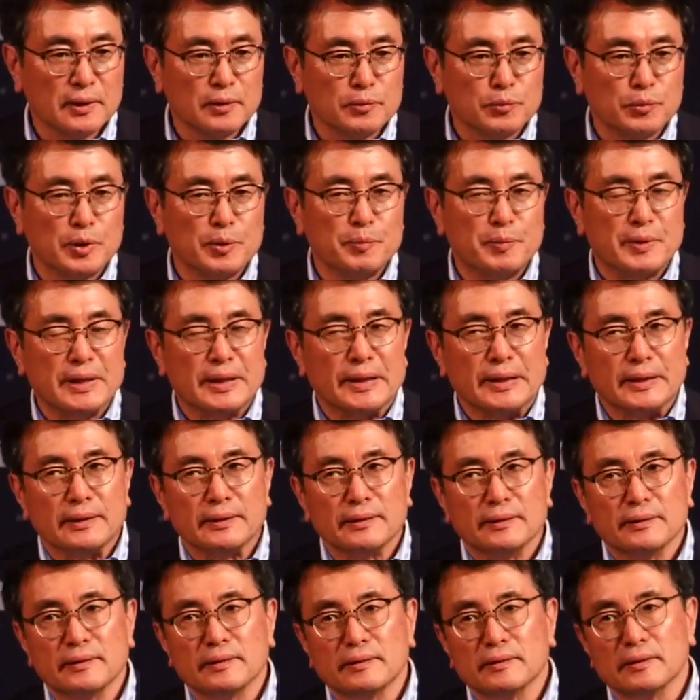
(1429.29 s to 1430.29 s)
We've
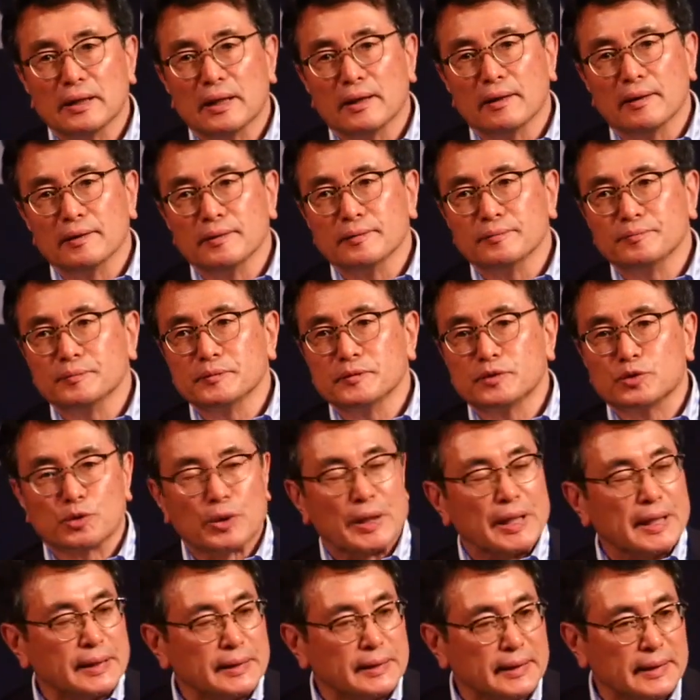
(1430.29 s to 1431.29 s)
been um,
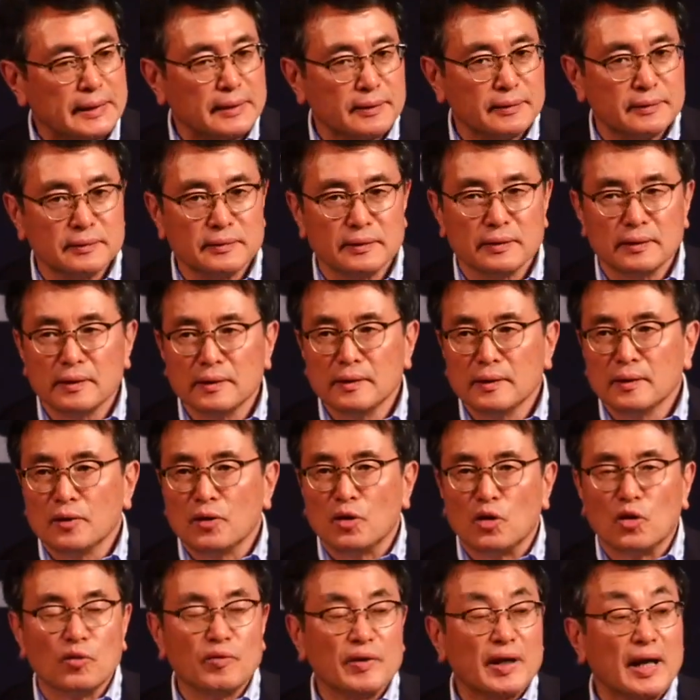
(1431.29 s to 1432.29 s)
training
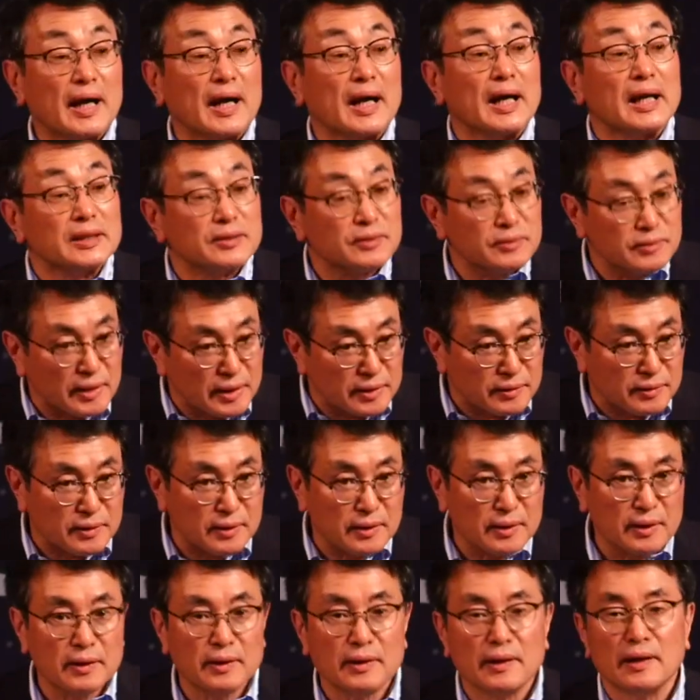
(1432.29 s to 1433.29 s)
over 100
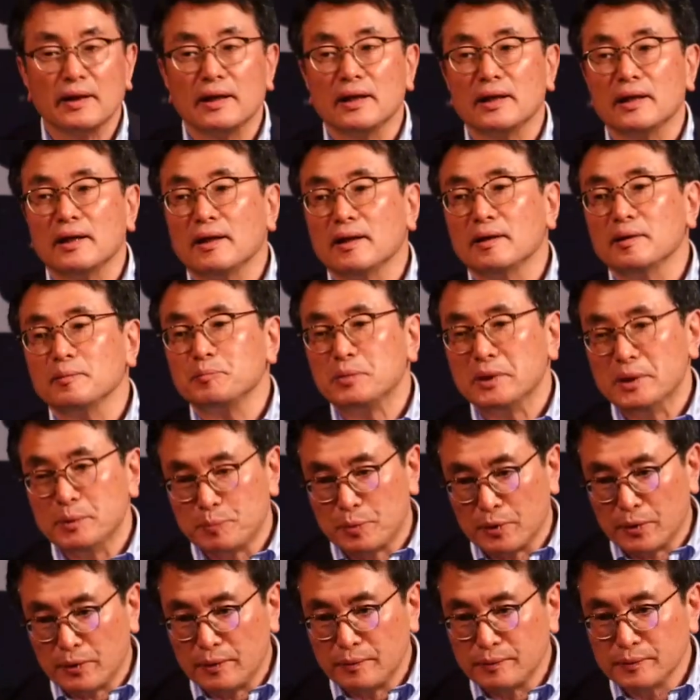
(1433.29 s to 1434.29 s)
uh,
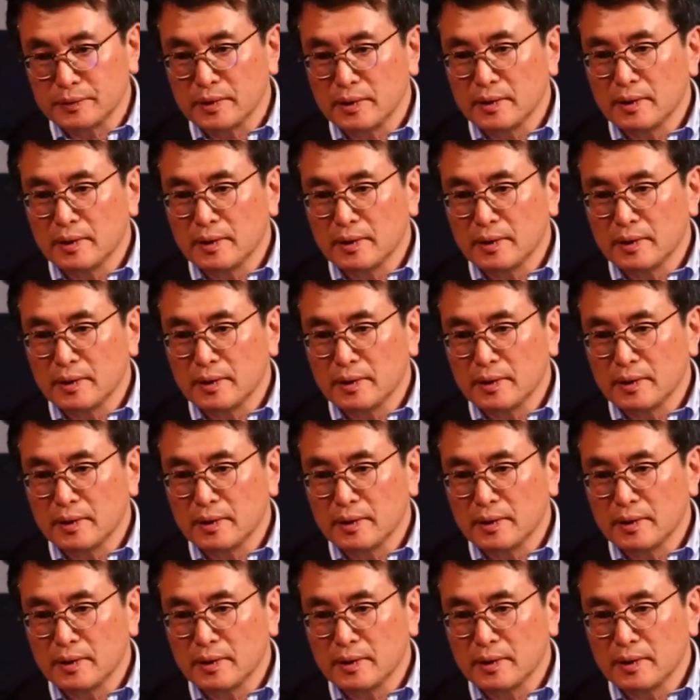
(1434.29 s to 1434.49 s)
people.